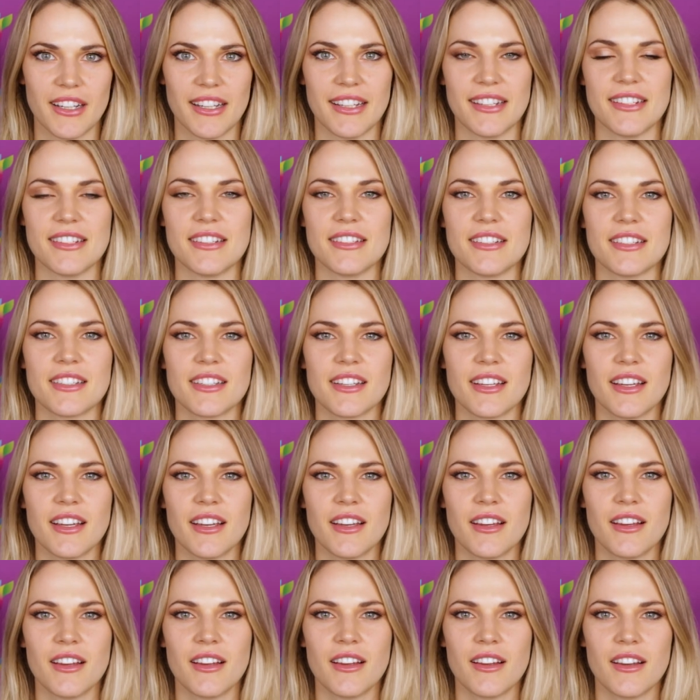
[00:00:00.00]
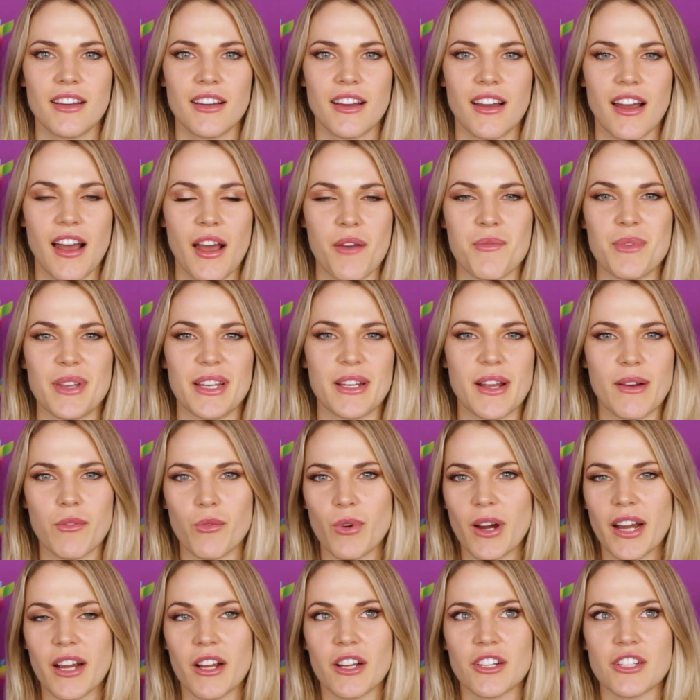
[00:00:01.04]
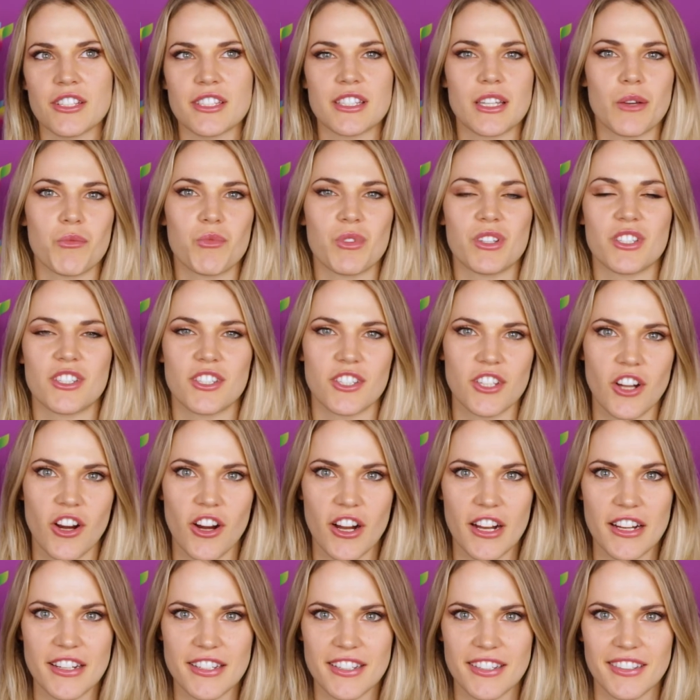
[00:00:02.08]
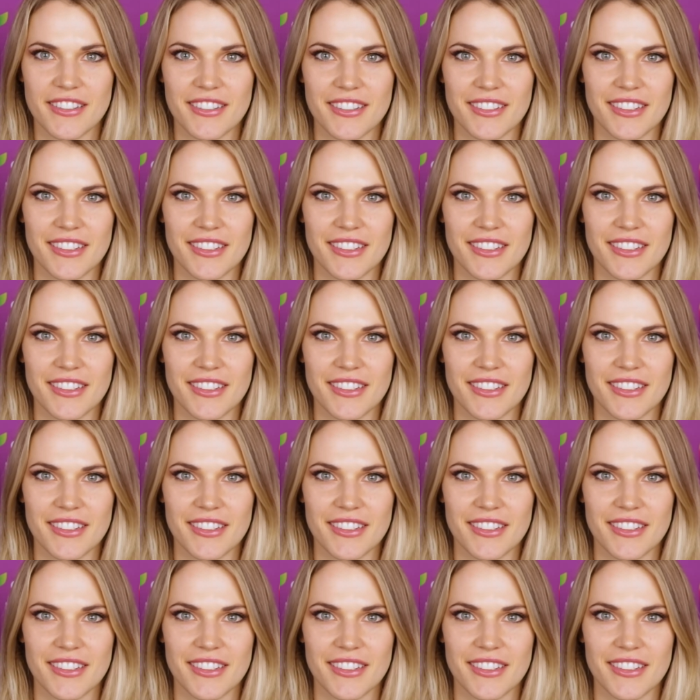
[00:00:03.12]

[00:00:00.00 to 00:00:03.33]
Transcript: And I mean, where does someone start?